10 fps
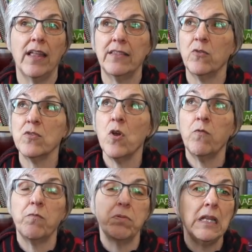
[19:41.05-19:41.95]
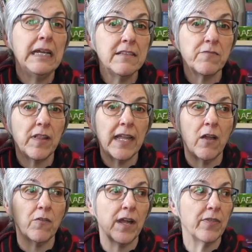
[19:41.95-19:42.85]
Like there were no planes flying
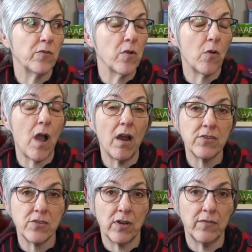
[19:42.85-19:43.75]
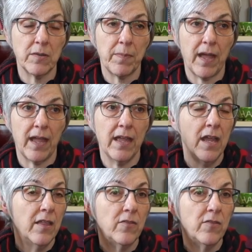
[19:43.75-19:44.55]
overhead. There were no cars driving by.